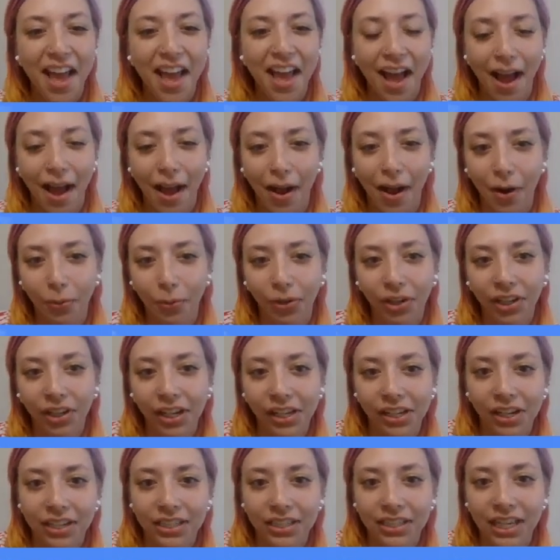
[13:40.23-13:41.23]
life
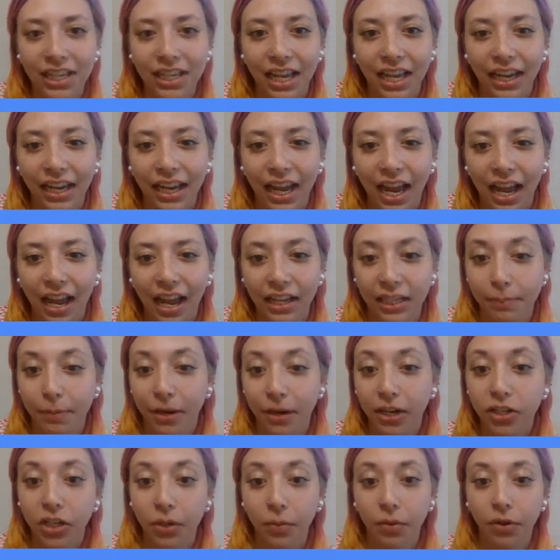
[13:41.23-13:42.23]
really
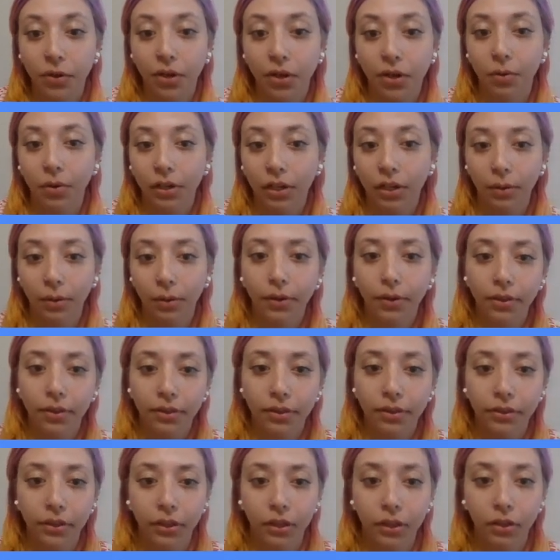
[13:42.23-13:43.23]
looks like, especially
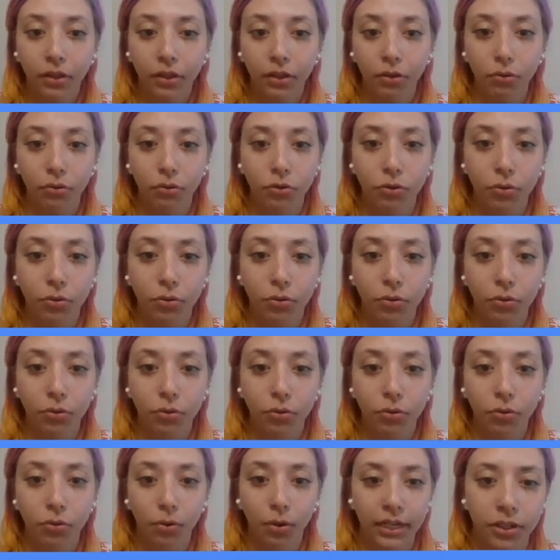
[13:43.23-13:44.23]
when you're working with
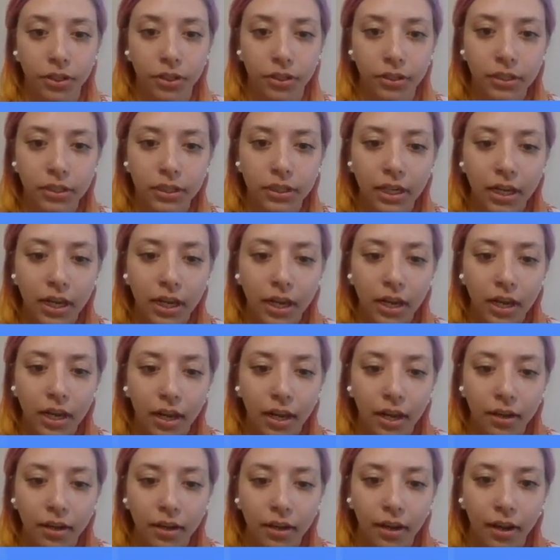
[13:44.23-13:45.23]
huge
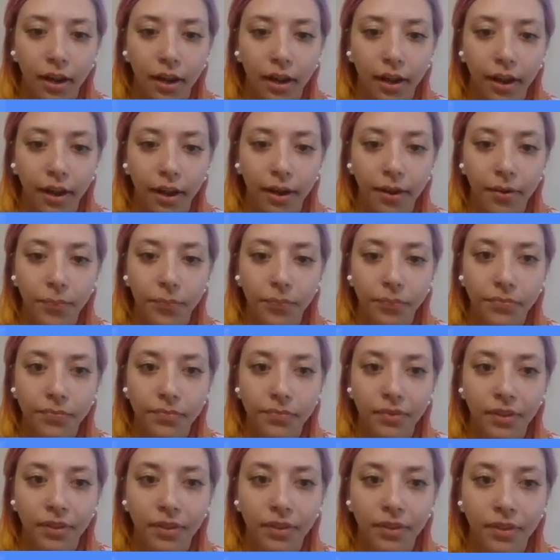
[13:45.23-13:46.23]
organizations. So
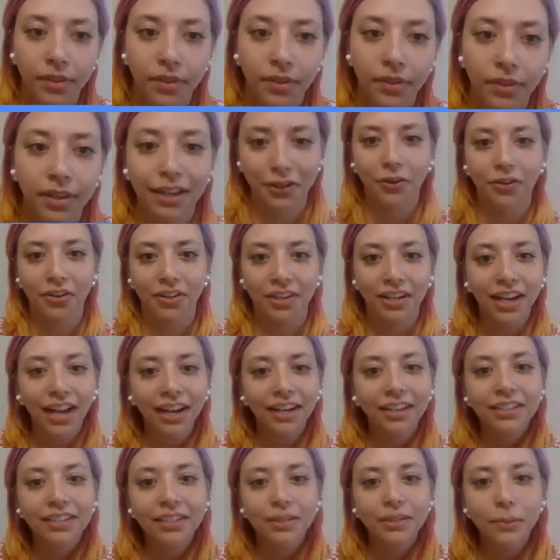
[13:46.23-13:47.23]

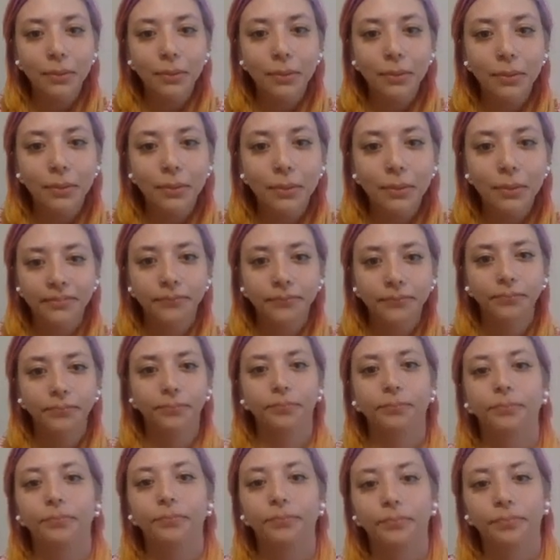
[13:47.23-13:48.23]
you can go to the next
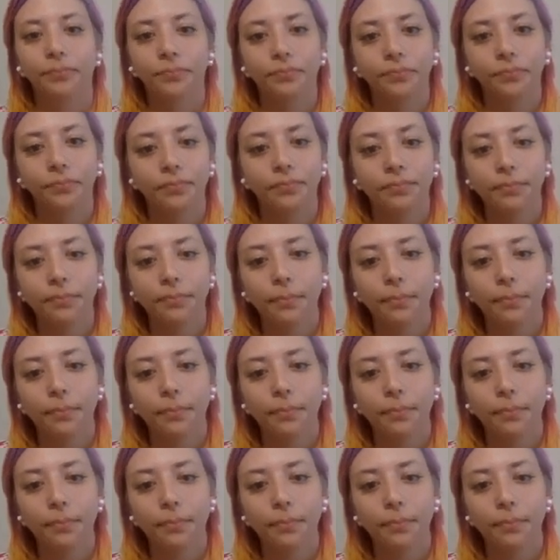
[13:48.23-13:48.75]
one.